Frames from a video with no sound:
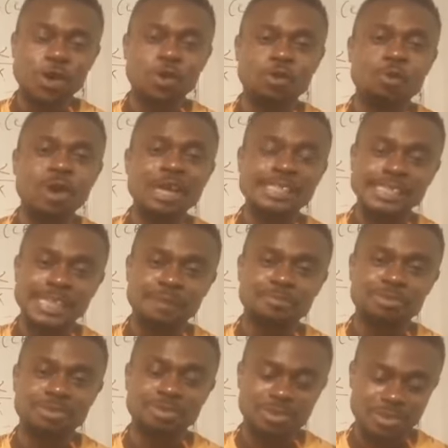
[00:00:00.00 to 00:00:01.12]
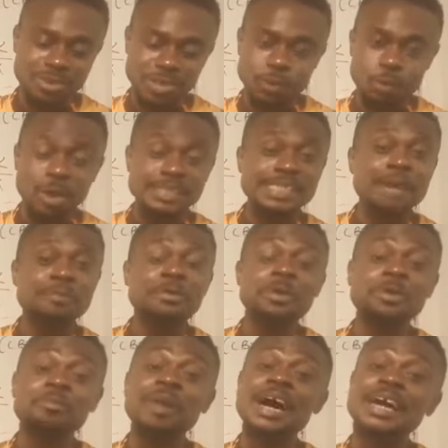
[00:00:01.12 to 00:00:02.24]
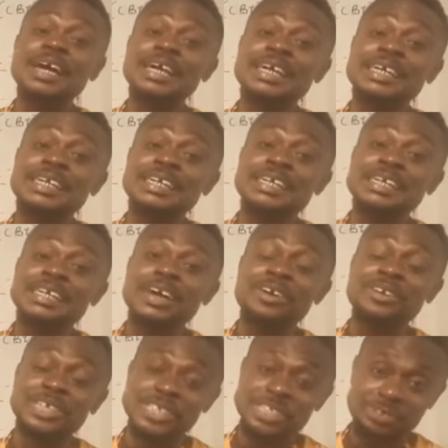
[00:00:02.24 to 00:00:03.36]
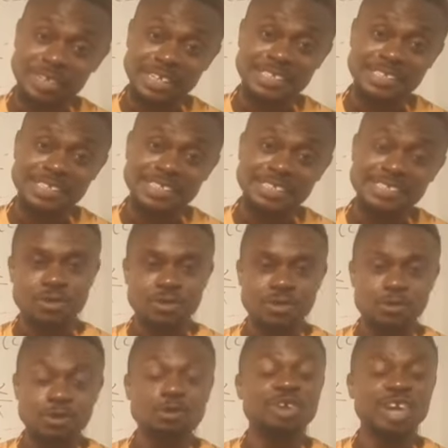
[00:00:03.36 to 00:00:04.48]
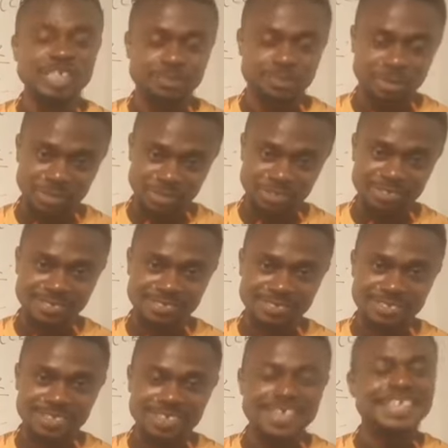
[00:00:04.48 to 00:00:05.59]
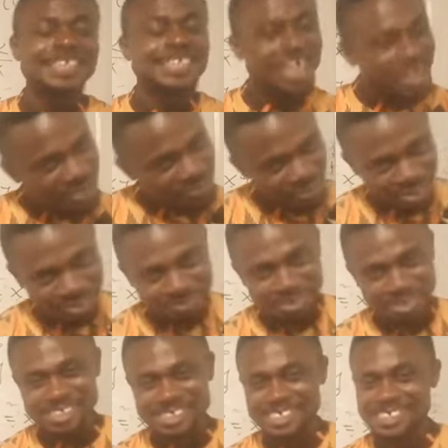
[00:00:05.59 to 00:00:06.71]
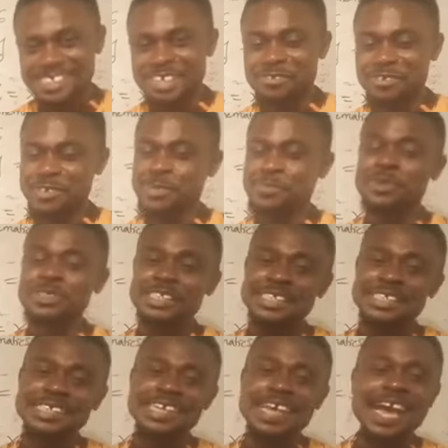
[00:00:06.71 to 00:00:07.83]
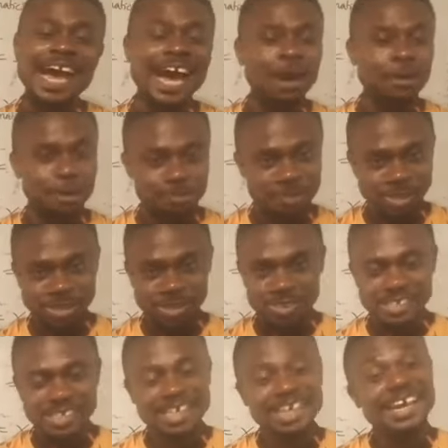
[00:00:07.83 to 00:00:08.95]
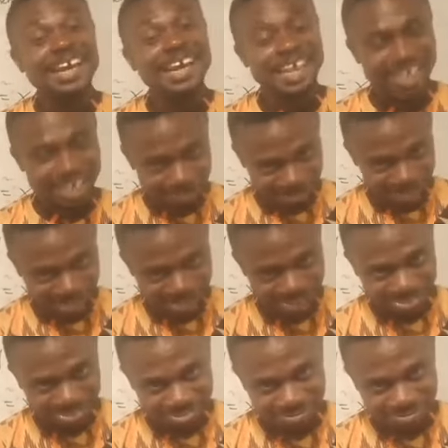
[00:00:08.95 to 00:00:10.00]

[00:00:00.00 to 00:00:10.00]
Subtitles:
on WhatsApp, on the WhatsApp number on the screen. We will respond. Thank you very much for supporting our mission. God bless you.